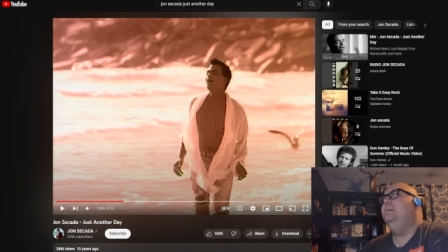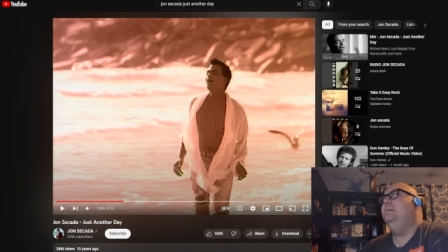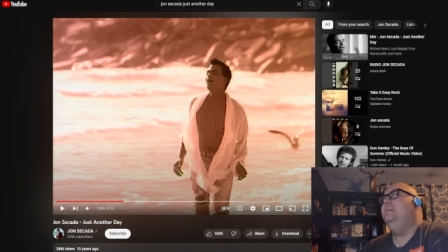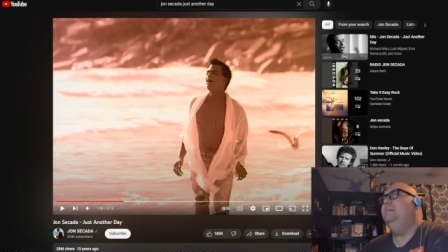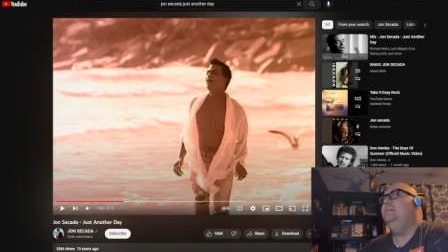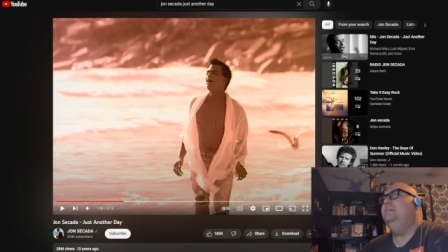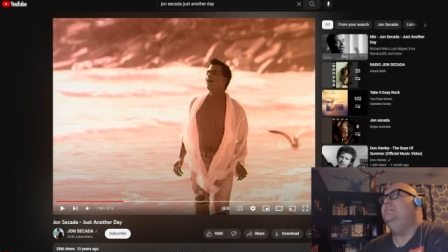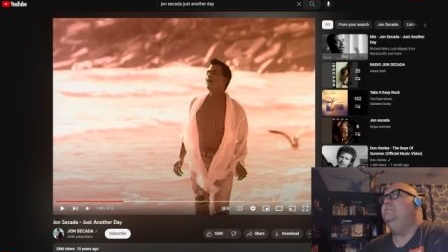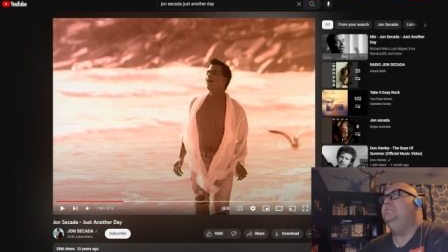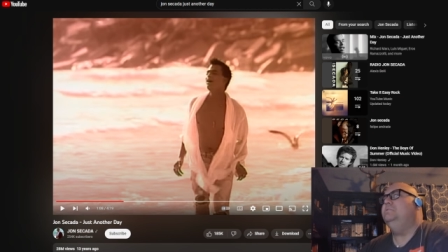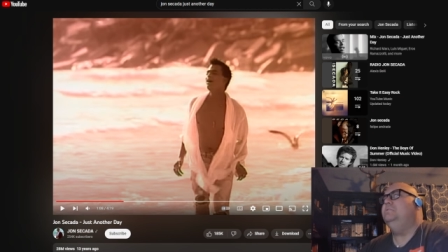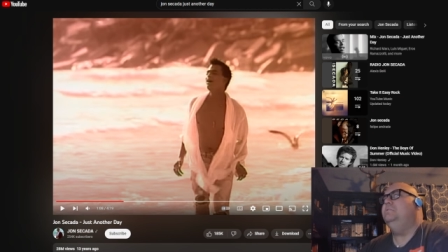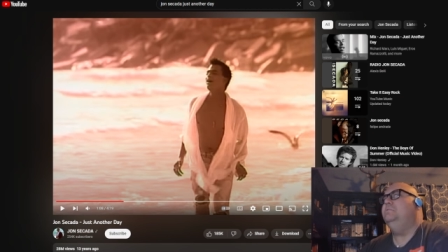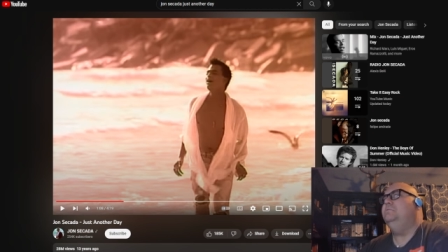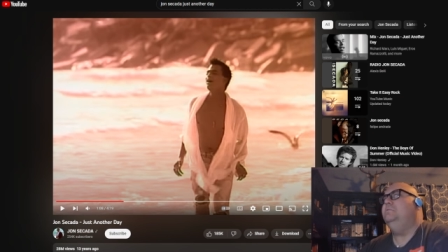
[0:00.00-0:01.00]
Uh,
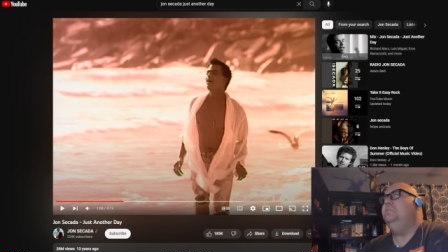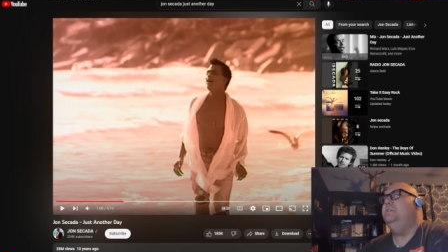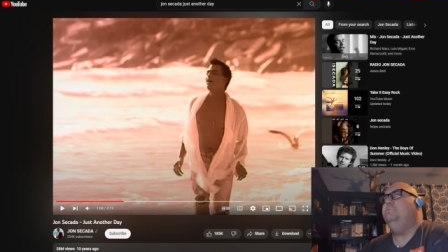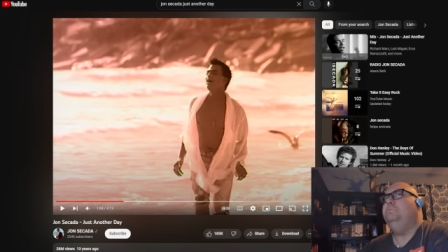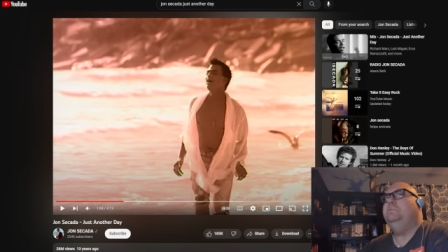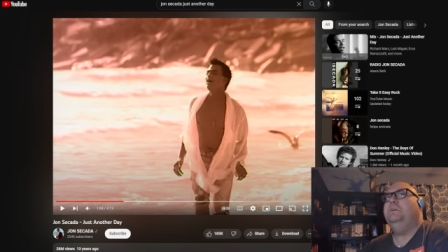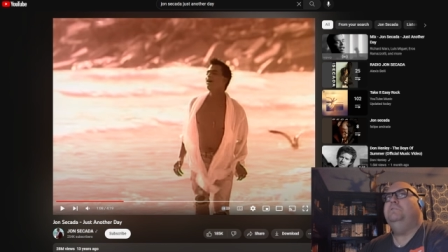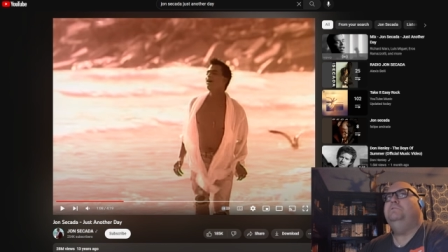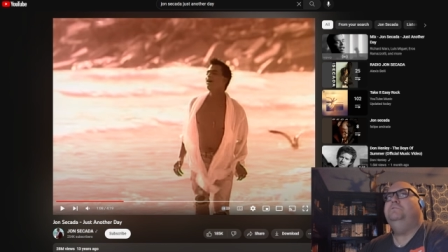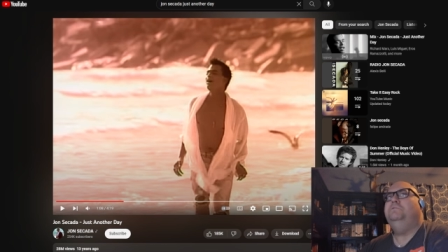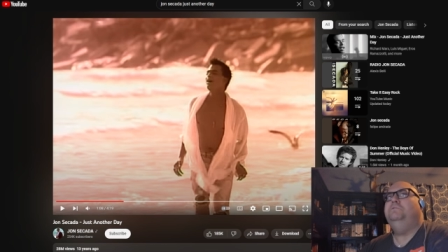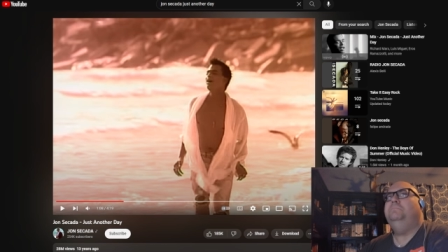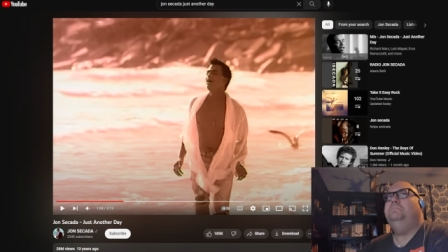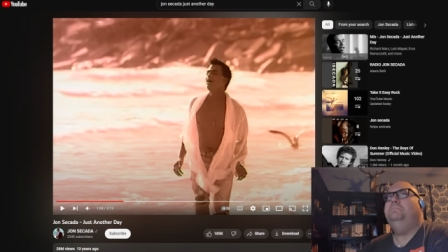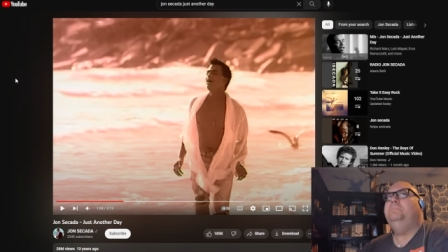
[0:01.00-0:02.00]
Just Another Day Without You.